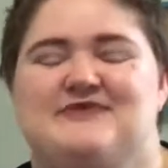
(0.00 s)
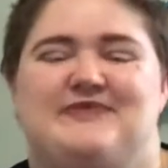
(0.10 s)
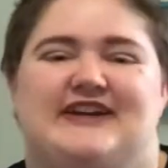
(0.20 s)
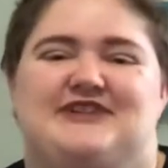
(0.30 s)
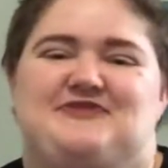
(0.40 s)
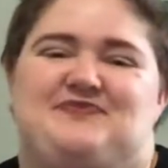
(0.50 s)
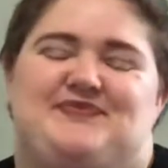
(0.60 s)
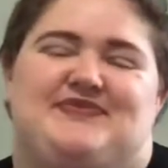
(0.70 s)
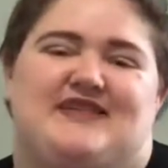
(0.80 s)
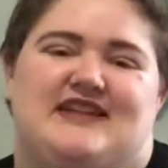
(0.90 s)
But
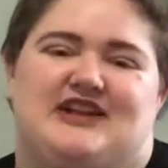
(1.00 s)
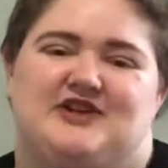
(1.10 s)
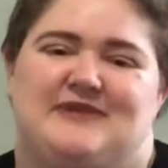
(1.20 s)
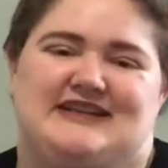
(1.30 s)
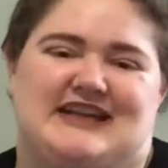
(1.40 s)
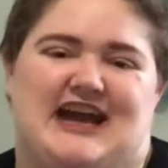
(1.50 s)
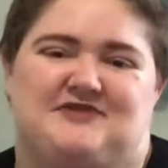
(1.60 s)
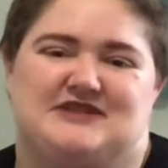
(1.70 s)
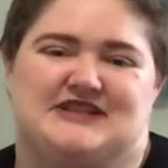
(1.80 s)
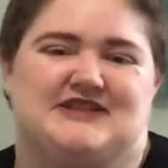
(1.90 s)
you know, my dad
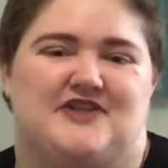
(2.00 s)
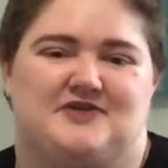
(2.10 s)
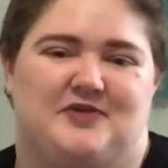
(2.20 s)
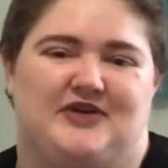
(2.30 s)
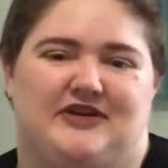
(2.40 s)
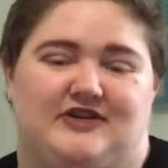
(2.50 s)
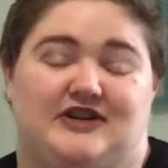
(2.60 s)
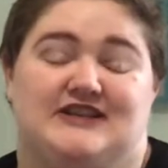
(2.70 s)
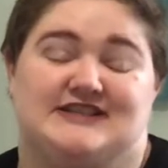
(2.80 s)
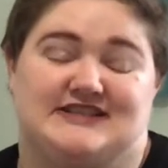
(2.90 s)
was a Southern boy, or
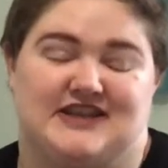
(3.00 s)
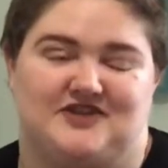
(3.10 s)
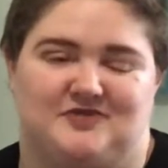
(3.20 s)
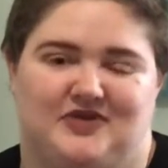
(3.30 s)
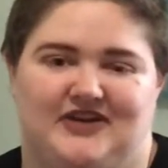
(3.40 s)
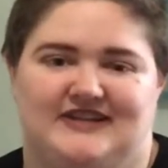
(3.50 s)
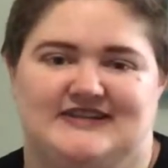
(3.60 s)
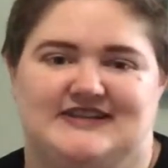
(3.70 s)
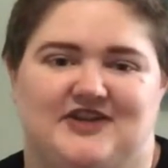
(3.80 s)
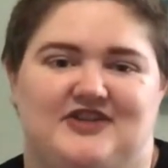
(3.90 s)
is a Southern boy,
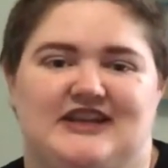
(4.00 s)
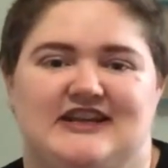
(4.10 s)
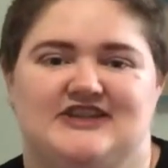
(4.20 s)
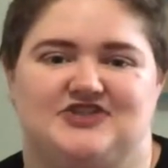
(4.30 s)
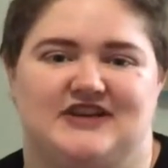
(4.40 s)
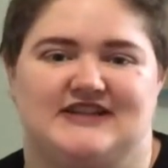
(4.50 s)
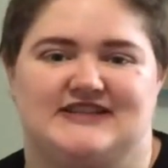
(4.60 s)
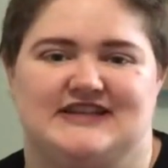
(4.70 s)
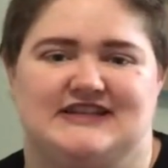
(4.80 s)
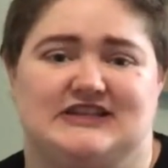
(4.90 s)
so he drinks
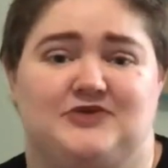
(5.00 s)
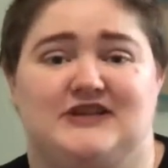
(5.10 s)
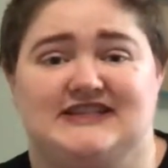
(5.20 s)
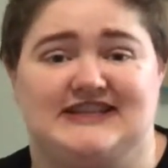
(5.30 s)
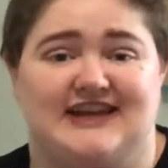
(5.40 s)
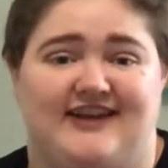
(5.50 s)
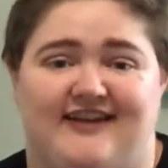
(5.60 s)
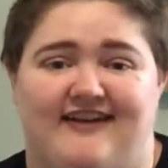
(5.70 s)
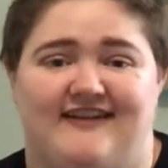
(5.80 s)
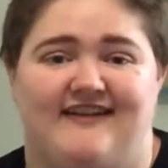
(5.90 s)
his
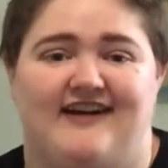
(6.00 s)
Louisiana